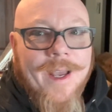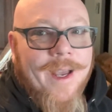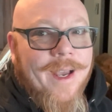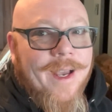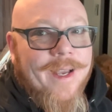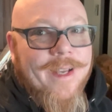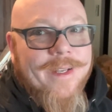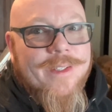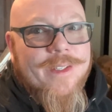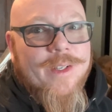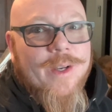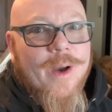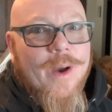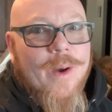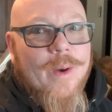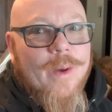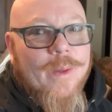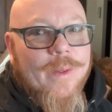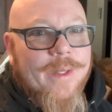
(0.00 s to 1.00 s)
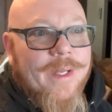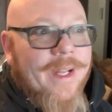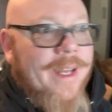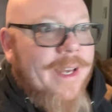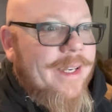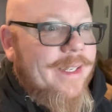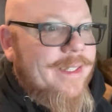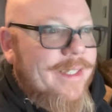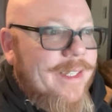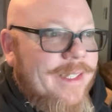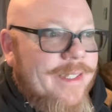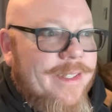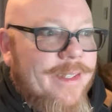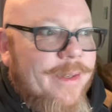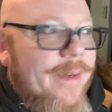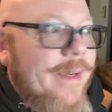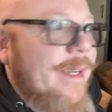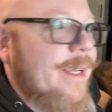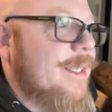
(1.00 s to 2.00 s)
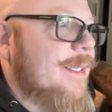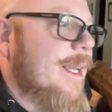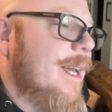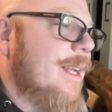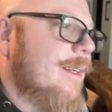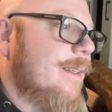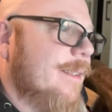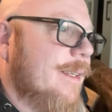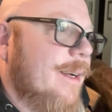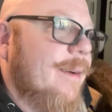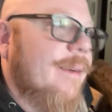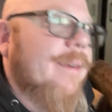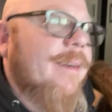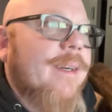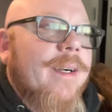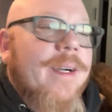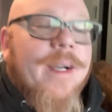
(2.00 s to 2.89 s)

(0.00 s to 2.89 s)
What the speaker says: It's cold, like 6 degrees. I don't know.